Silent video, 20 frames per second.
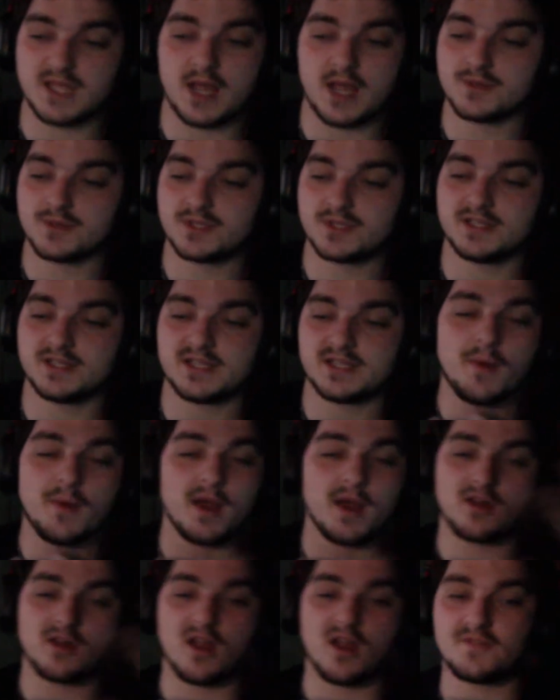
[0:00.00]
I was gonna say
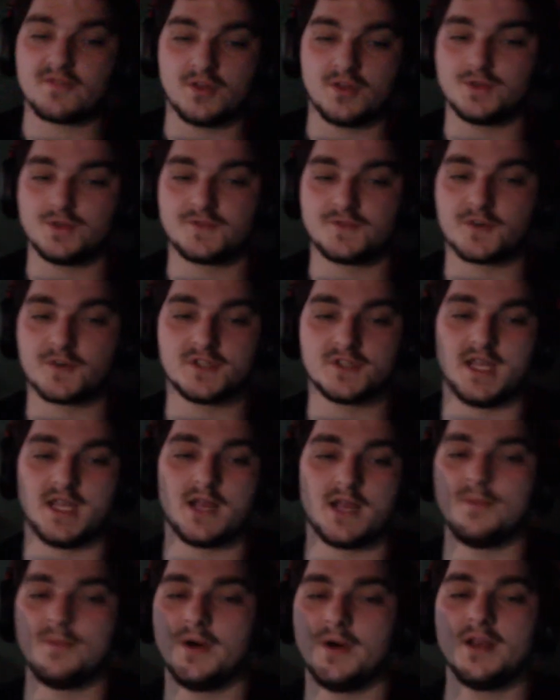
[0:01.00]
Minecraft clones for a
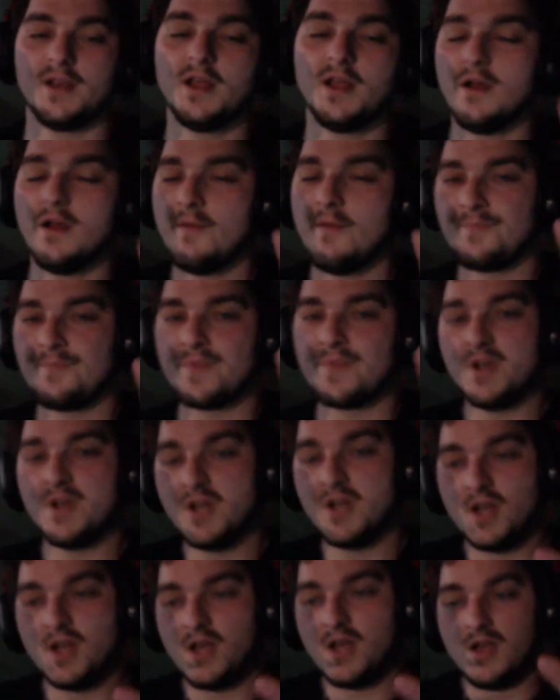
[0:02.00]
second, but
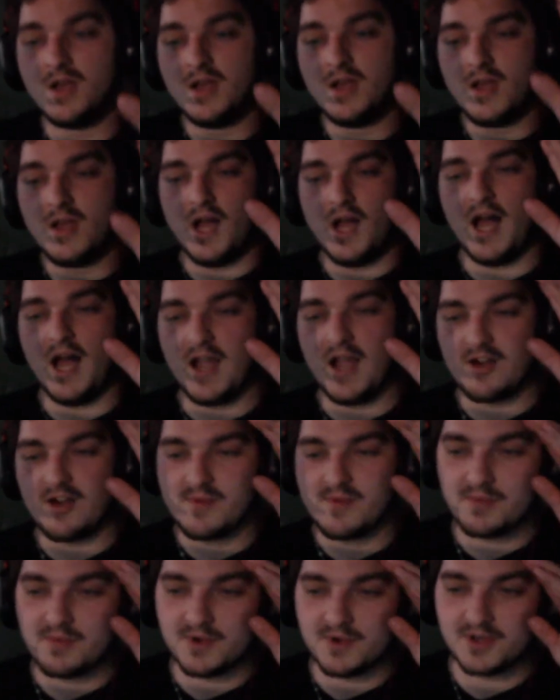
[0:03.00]
I
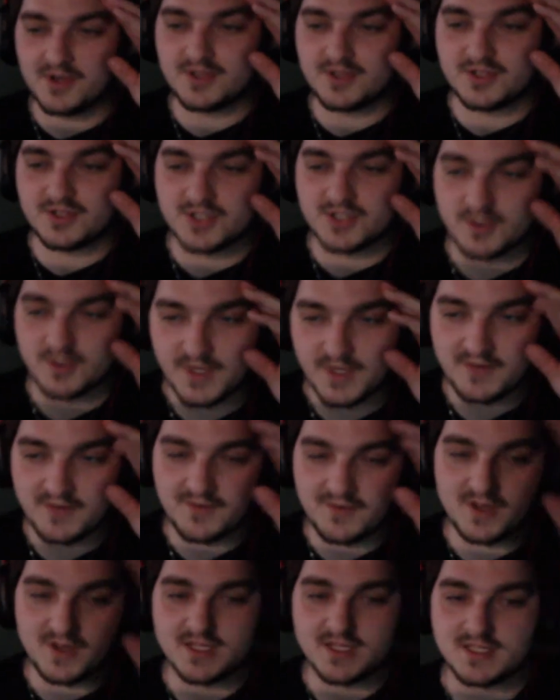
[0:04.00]
remember there are so many
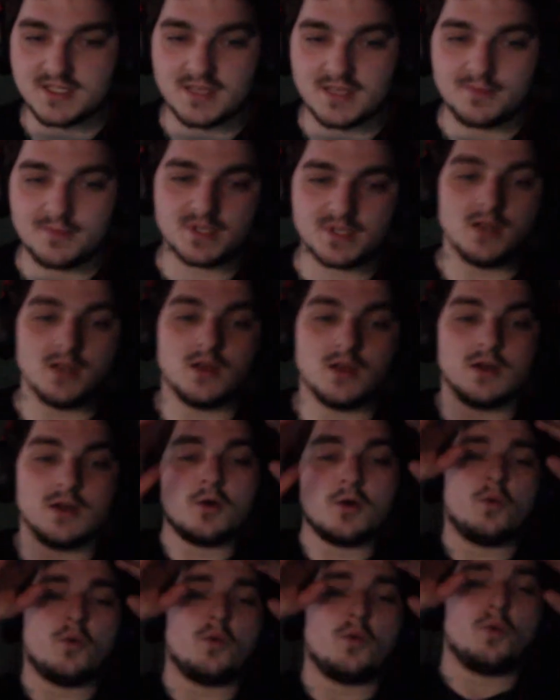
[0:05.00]
different kinds of sandbox.
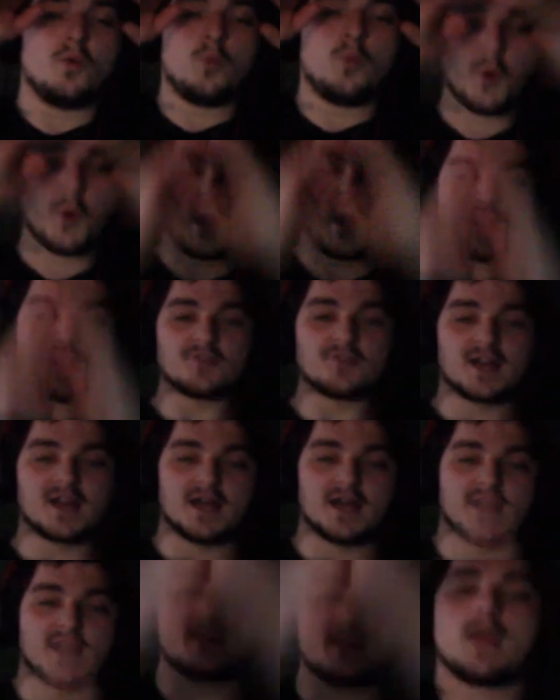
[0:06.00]
Whatever
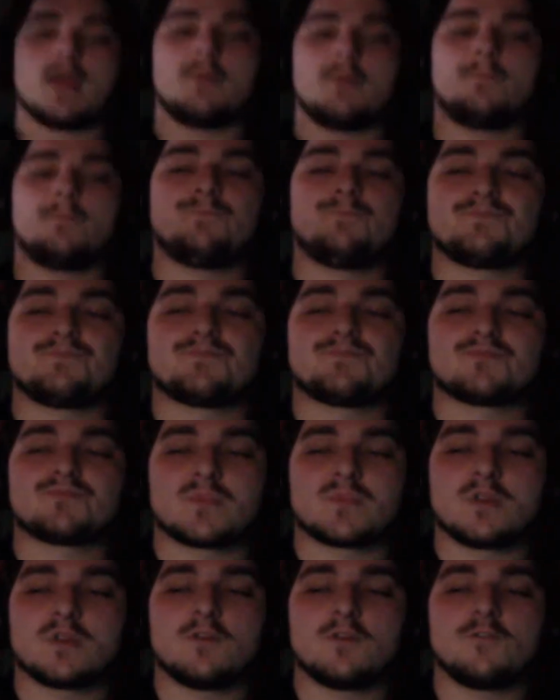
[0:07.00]
kind of game.
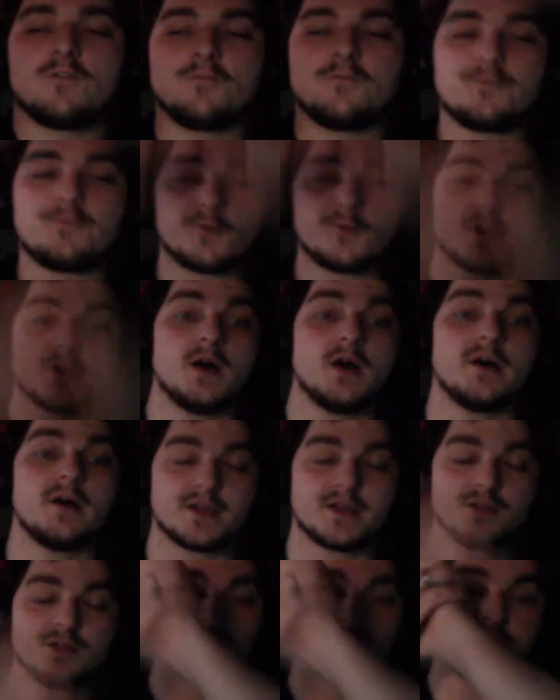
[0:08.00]
For now, I
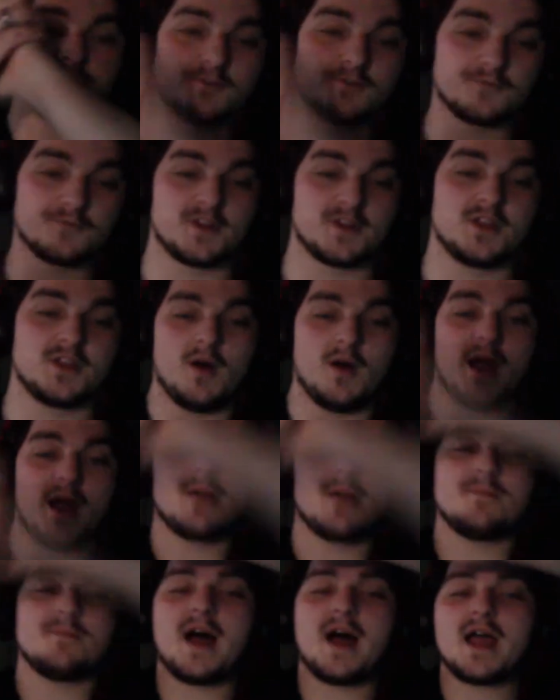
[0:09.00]
can only do free though. I
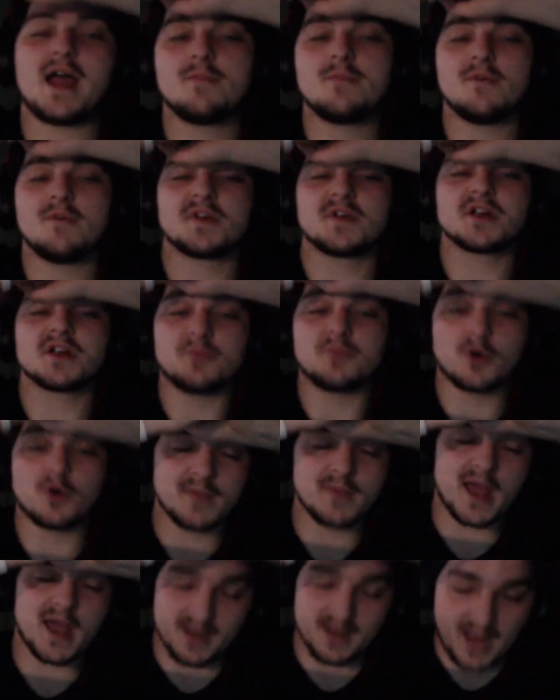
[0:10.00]
am I am a very poor
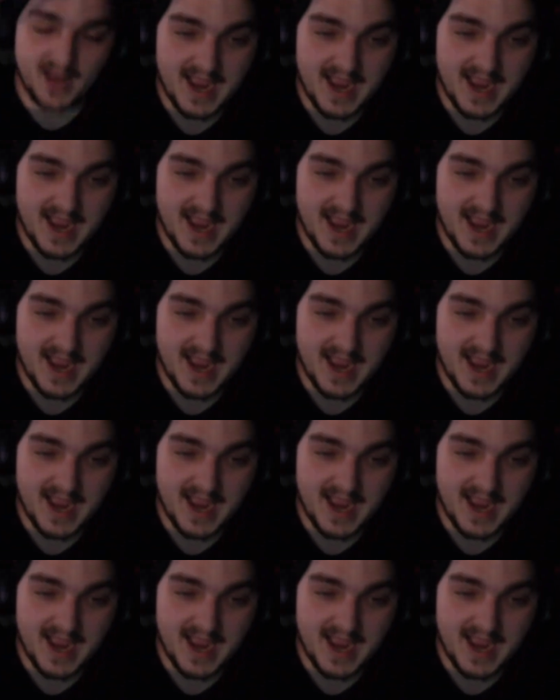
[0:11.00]
man.